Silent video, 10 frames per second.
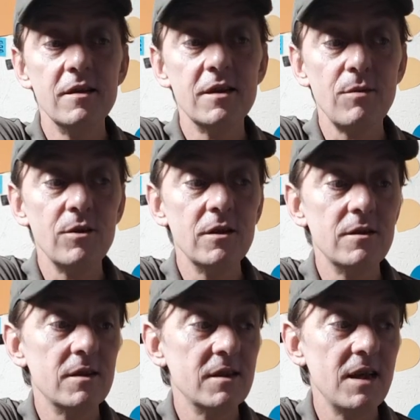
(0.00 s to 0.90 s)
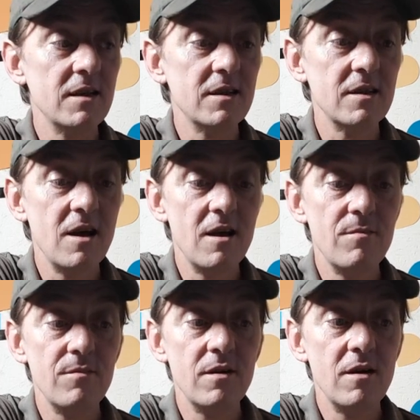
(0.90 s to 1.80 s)
someone had said,
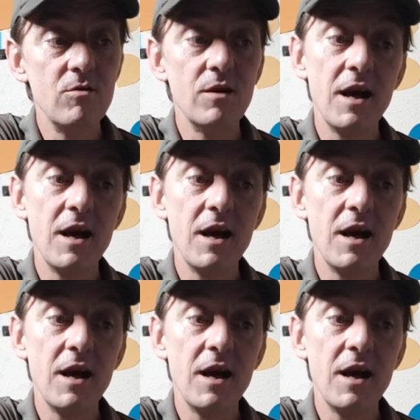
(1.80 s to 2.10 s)
oh,